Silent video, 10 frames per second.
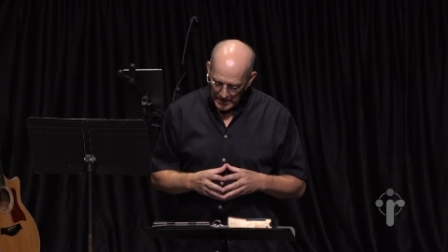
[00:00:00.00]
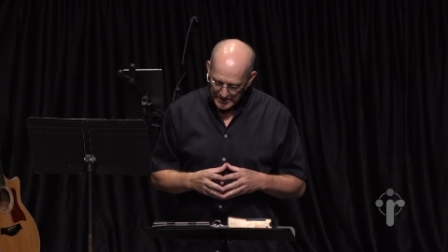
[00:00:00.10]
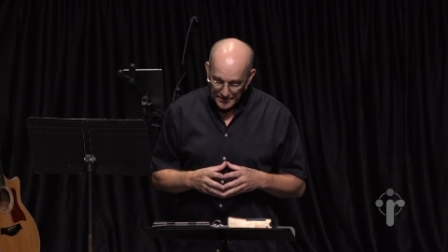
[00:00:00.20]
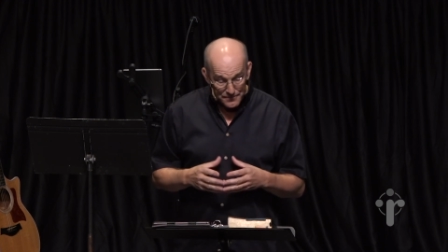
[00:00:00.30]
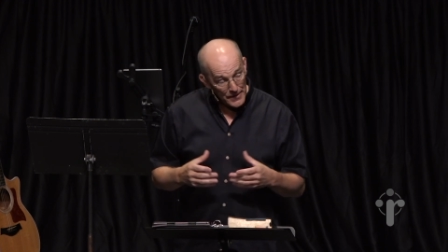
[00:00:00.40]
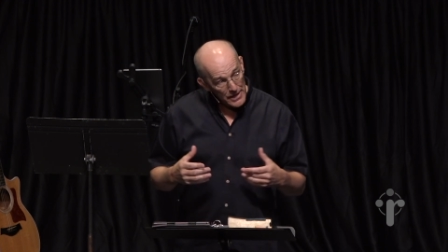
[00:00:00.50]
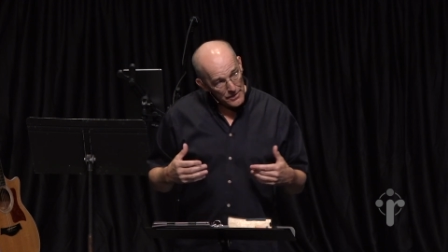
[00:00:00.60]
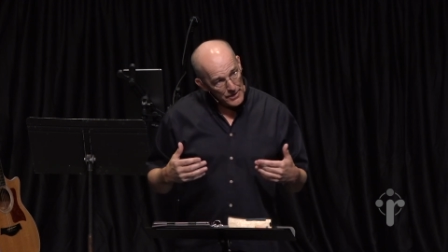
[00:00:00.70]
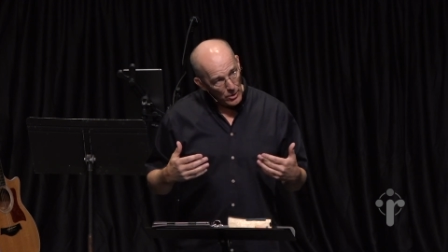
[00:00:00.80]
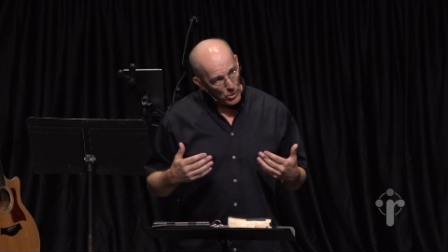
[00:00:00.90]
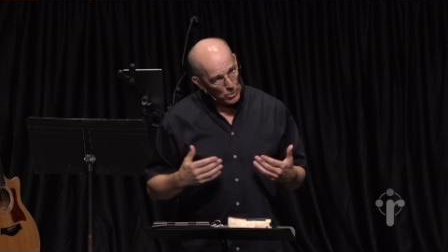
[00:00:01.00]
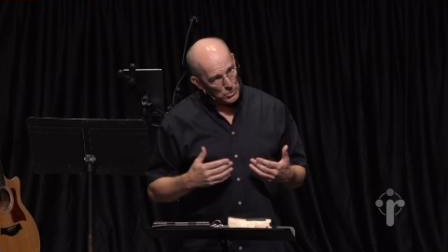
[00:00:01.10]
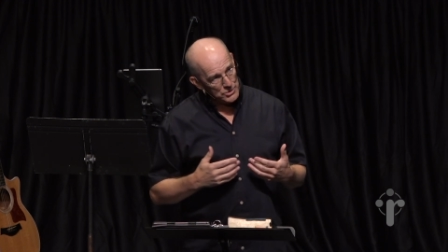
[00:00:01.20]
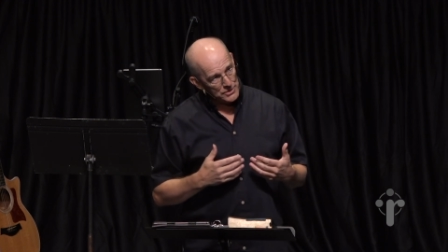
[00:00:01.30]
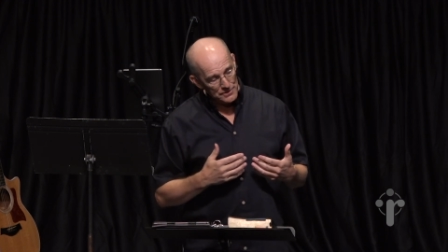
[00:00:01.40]
It's a faith that
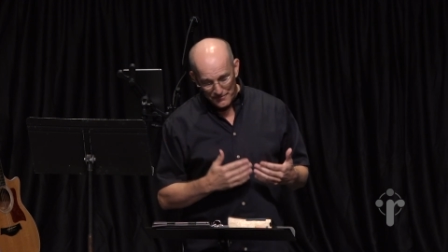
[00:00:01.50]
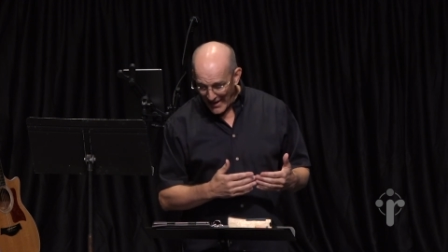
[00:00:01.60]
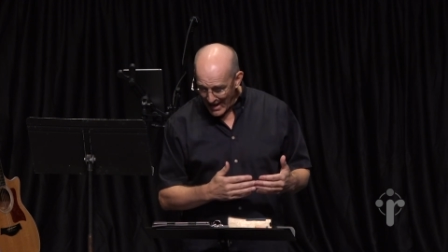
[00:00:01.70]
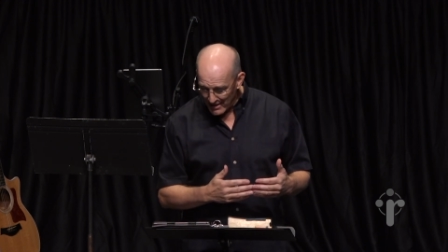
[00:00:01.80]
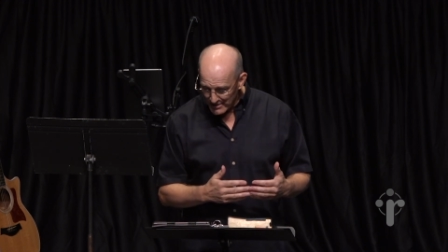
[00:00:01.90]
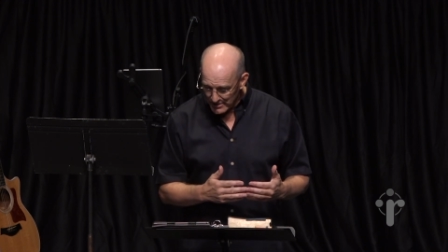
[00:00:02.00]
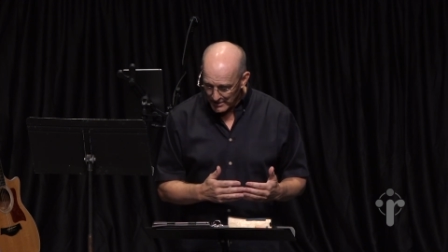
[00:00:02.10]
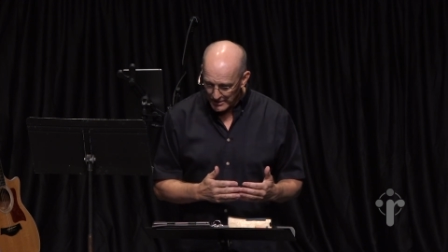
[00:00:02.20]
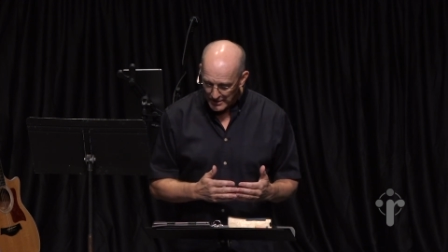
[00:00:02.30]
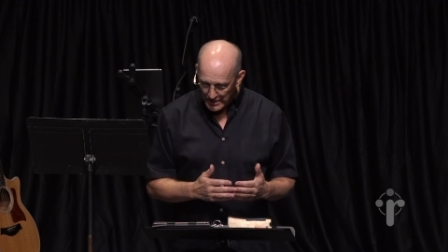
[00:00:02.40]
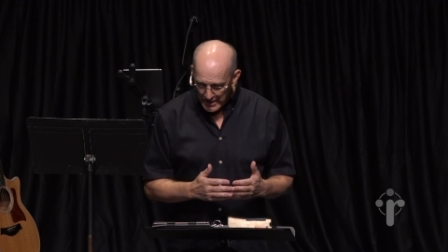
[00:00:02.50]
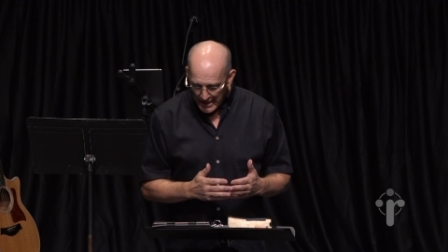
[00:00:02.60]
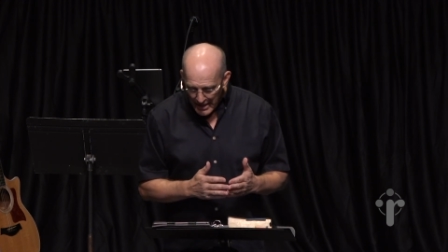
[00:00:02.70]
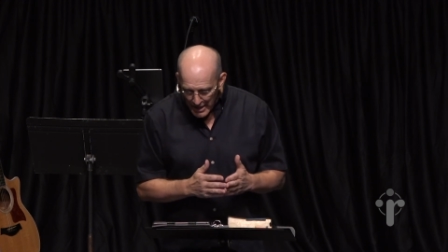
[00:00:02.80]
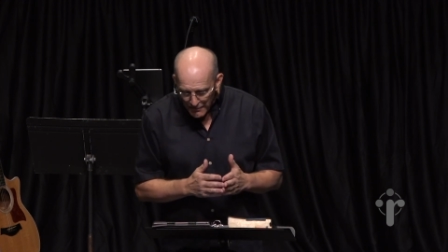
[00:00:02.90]
holds fast,
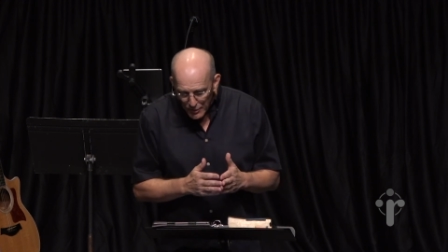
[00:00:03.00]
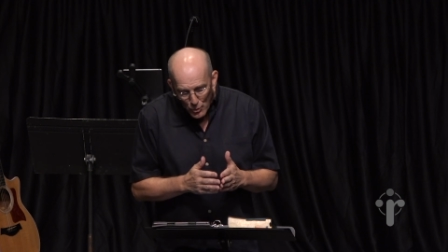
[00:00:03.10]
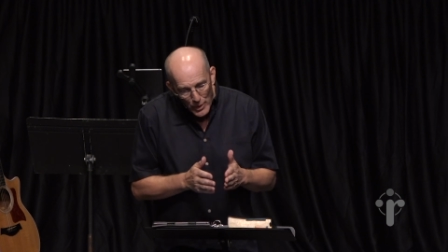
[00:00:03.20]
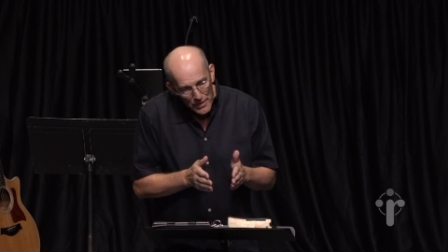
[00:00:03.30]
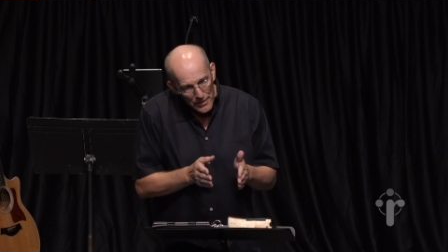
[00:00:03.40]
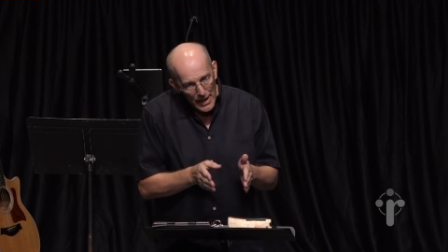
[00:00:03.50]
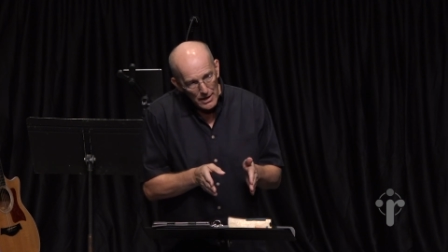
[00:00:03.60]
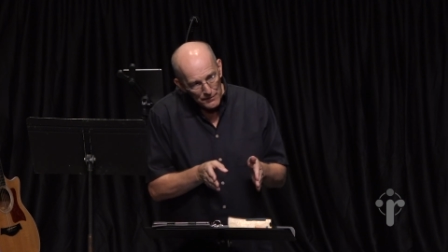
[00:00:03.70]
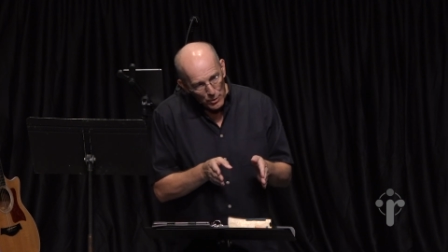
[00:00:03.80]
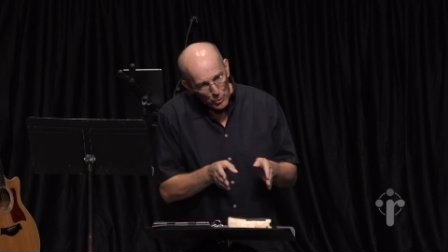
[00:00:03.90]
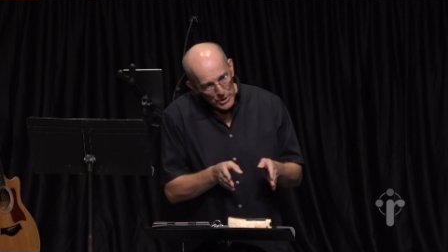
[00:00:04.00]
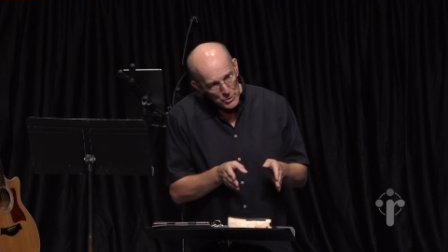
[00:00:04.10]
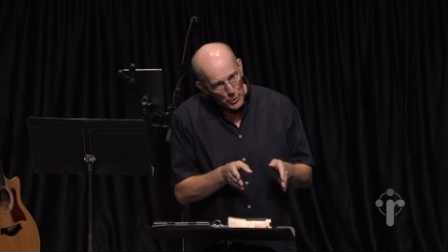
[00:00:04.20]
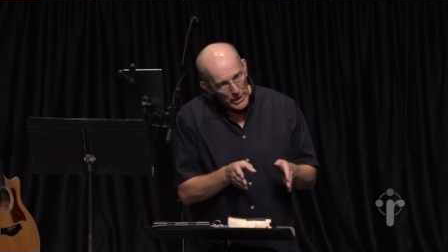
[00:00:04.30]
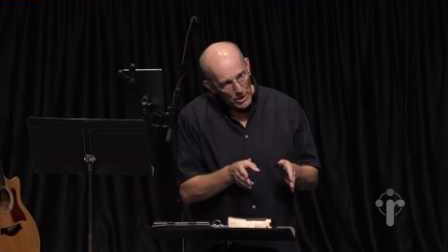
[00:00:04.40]
even when that for
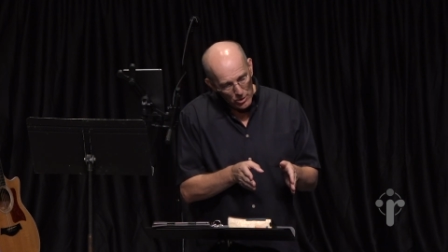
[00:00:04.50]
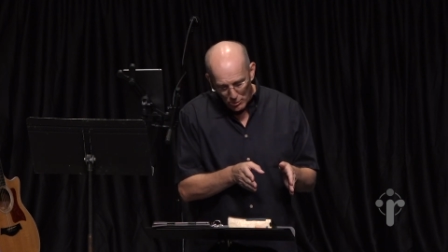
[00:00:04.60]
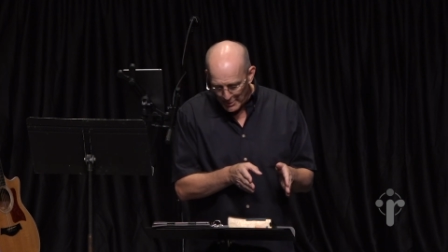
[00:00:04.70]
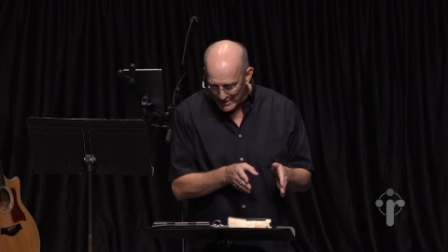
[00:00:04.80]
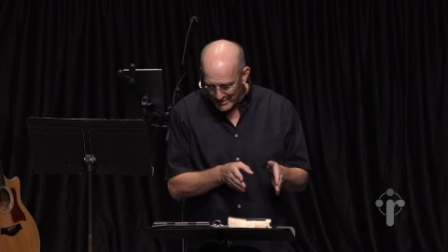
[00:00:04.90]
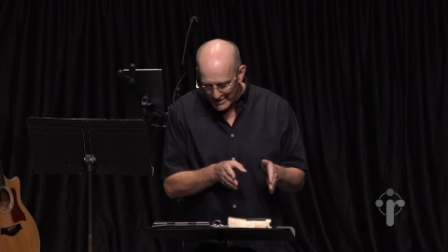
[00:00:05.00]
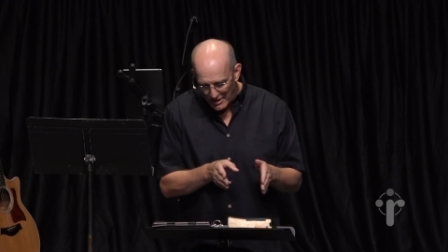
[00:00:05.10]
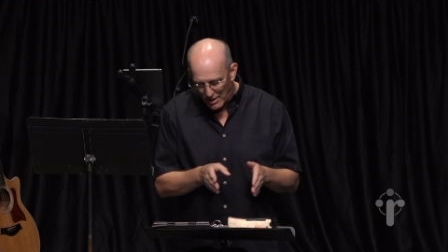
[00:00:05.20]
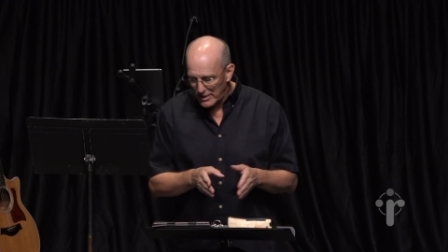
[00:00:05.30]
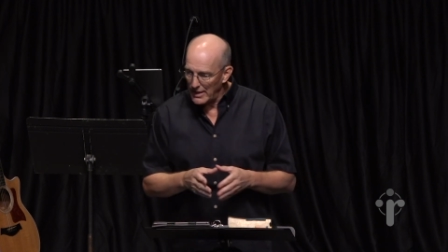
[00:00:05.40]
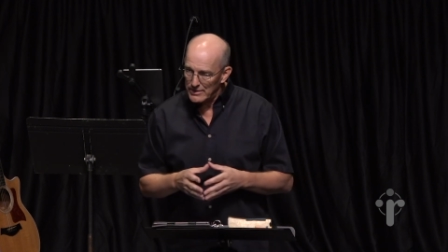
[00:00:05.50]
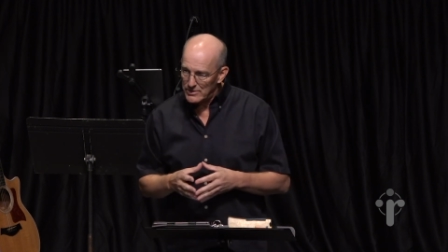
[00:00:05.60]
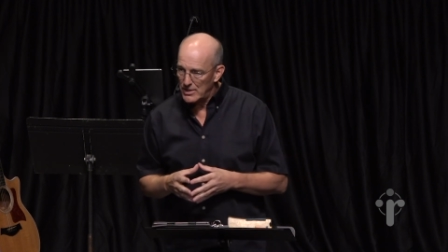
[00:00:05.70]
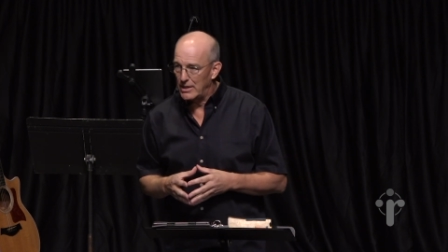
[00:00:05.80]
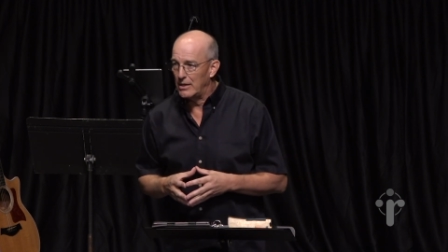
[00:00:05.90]
which we hope is not yet
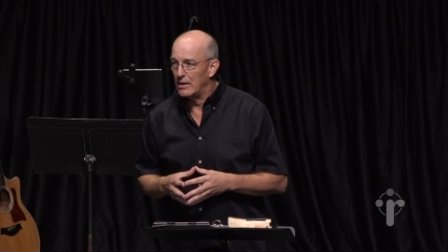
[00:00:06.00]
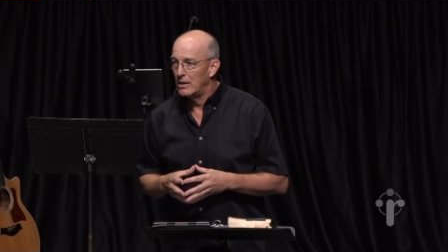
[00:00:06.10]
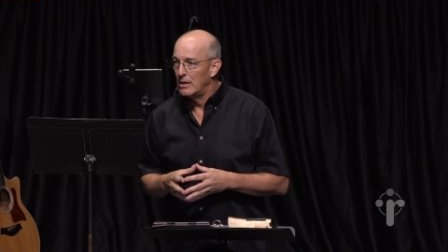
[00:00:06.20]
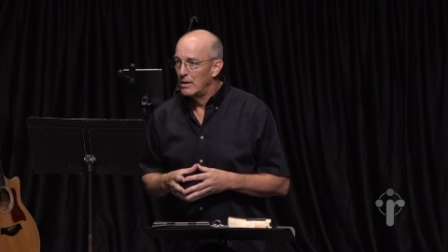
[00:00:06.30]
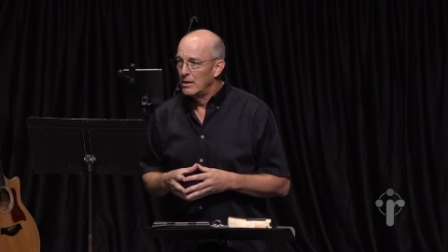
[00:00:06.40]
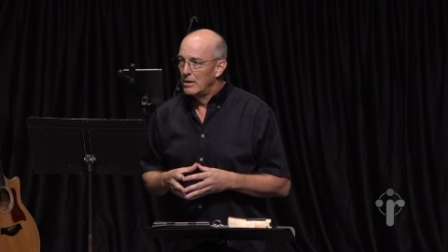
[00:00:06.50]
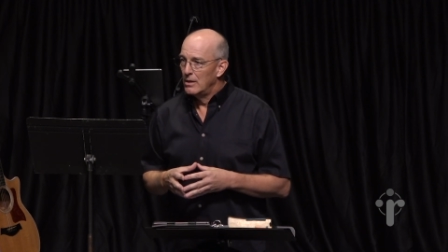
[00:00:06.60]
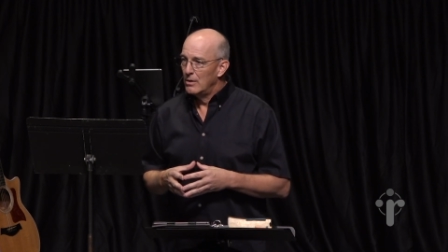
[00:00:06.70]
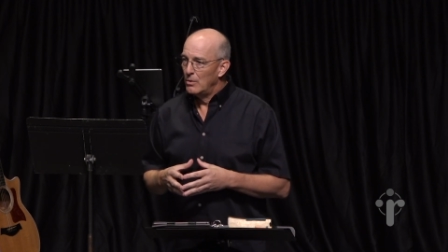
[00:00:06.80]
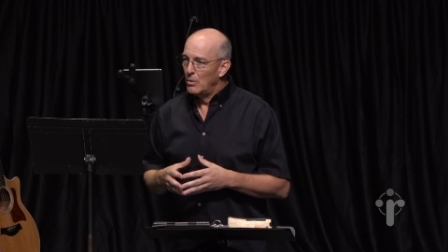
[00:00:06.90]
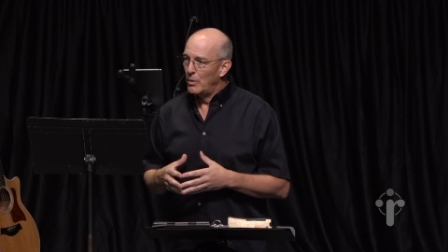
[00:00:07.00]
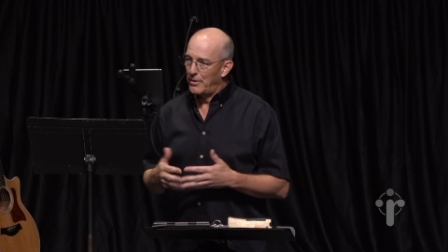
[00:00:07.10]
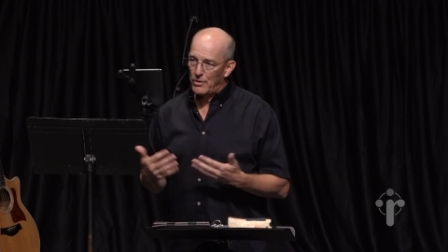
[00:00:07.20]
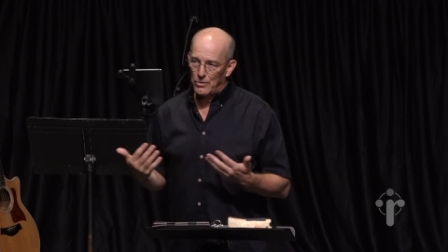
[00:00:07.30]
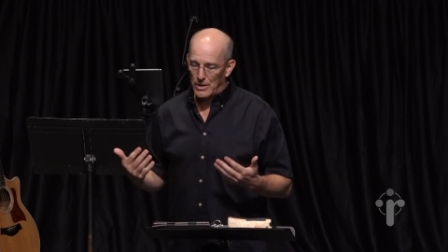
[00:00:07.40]
seen
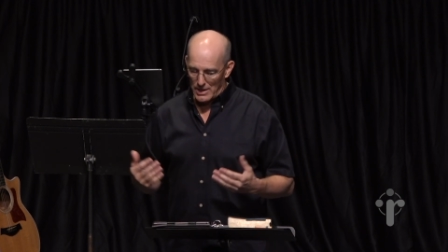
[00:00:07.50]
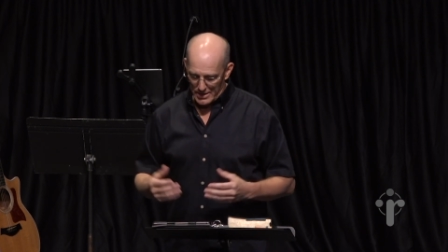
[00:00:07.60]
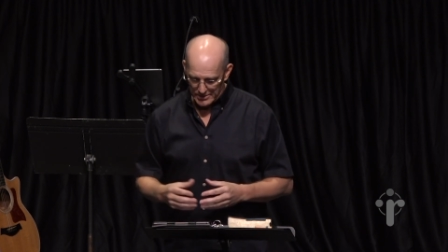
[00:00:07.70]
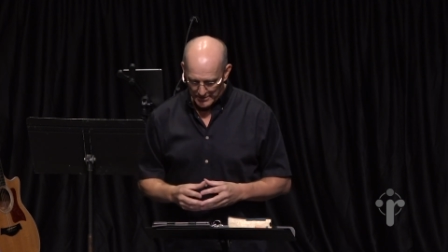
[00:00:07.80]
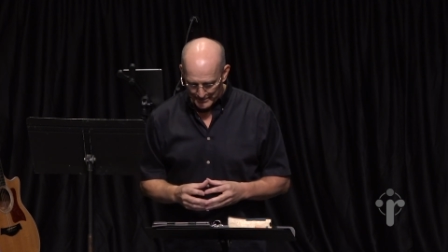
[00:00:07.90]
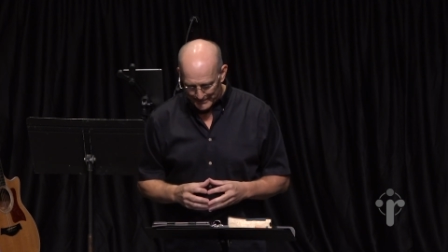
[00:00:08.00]
with our own eyes.